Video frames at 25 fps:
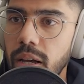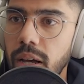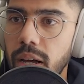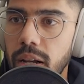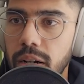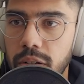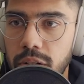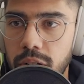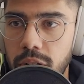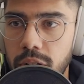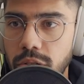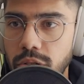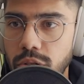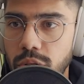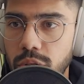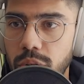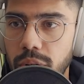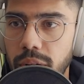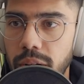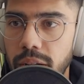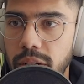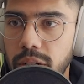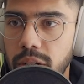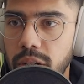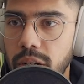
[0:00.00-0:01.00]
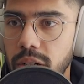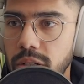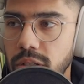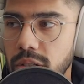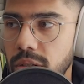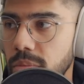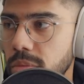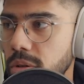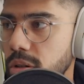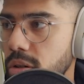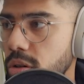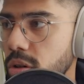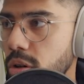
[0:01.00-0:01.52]
And I'll also go ahead and cut
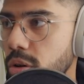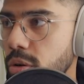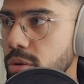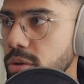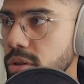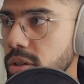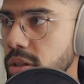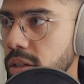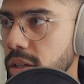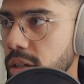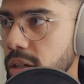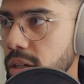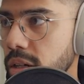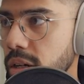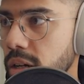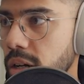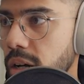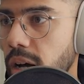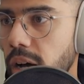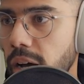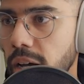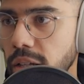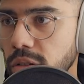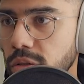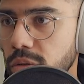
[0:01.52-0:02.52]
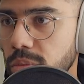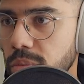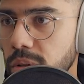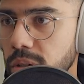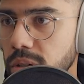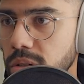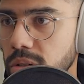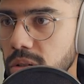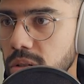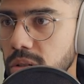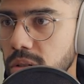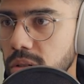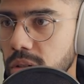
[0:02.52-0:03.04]
some of the lows and the highs from
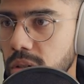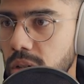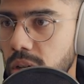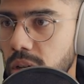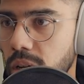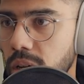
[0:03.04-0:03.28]
this,